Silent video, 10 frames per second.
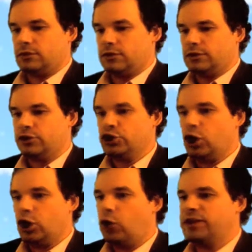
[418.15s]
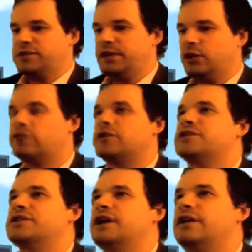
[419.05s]
There should always be
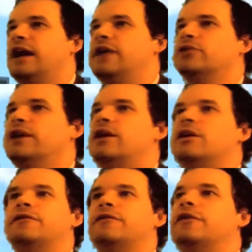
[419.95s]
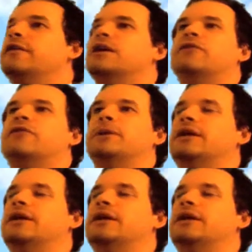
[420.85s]
oversight. I don't care if the government